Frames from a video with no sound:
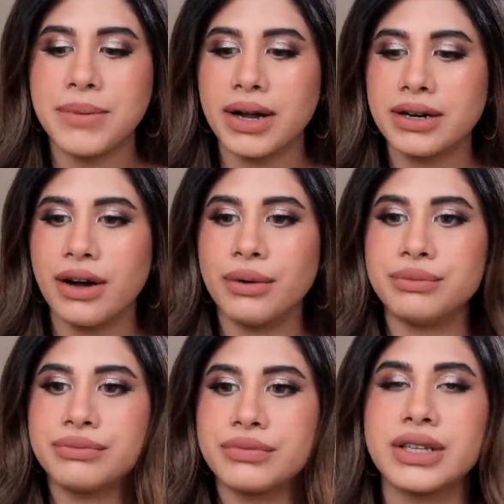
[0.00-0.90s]
But
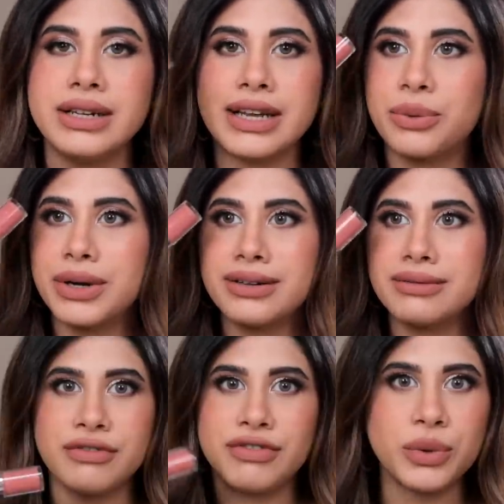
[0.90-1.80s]
the liquid
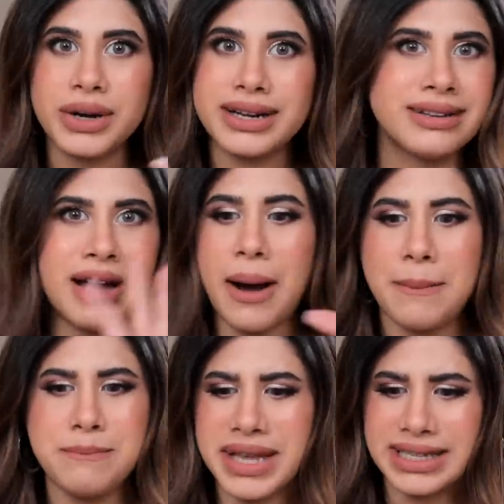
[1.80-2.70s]
fluid,
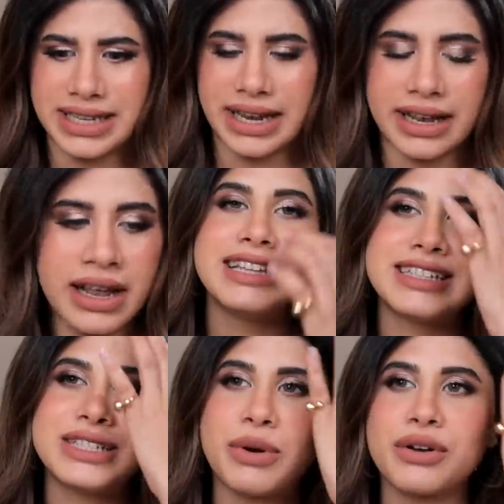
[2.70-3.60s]
amazing.
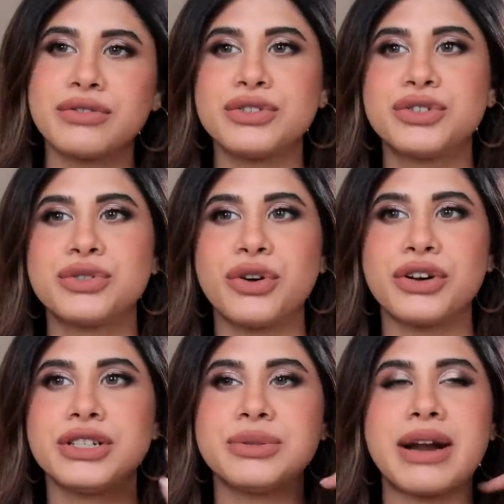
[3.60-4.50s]
This is one of those
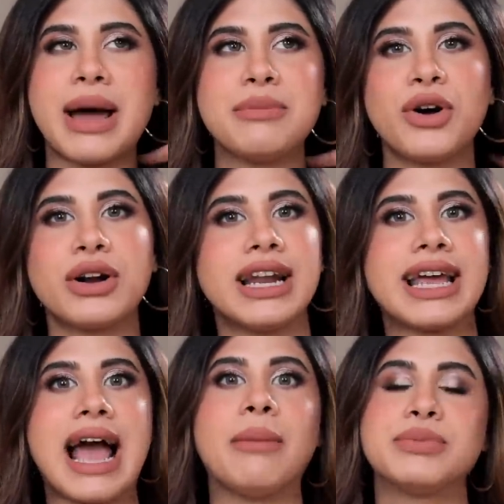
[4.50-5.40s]
tutorials where I'm not
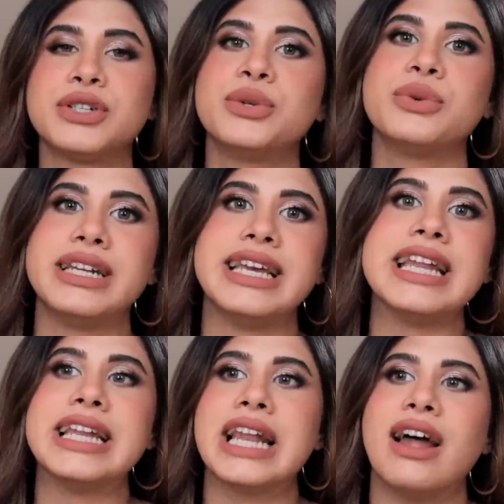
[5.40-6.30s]
like absolutely
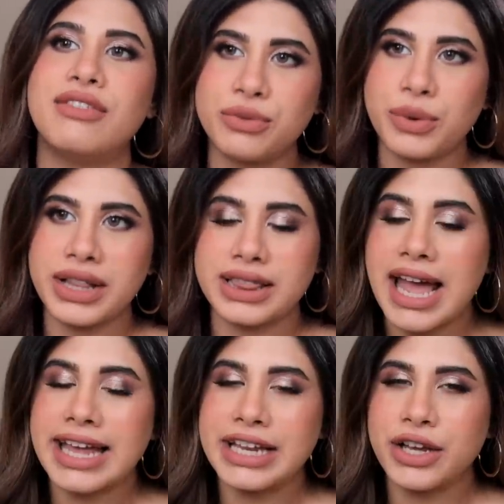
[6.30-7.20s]
in love with
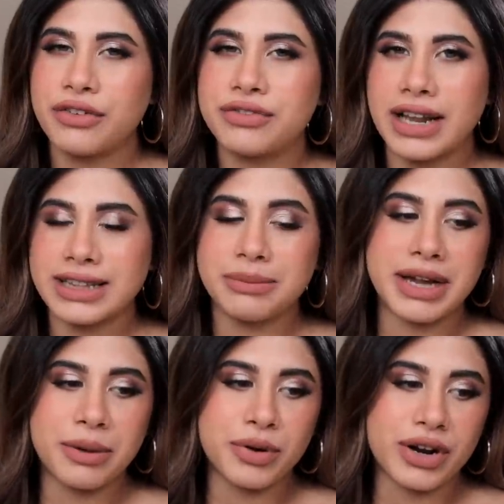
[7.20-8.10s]
any of like the
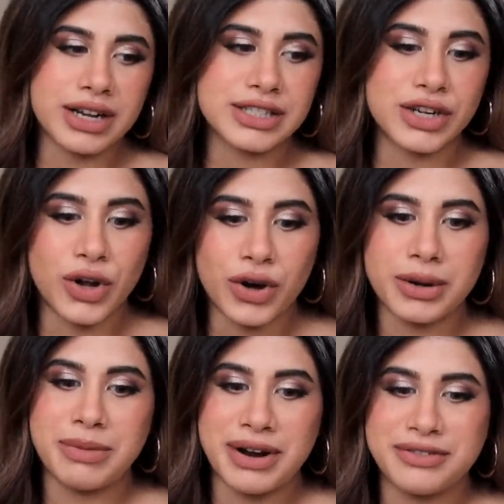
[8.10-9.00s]
makeup products a lot
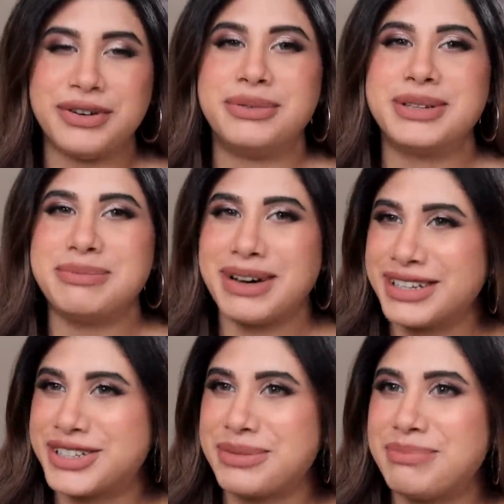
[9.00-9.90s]
apart from the
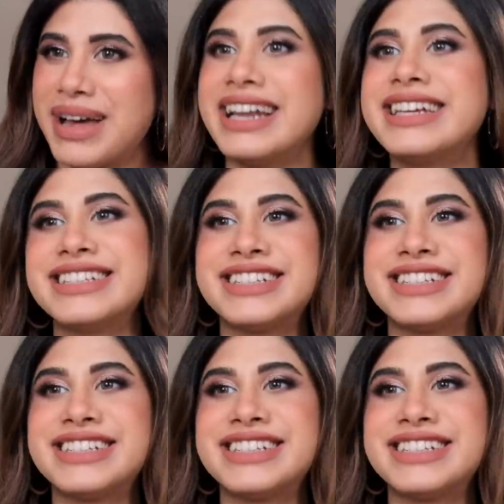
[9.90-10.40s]
Mothership palette.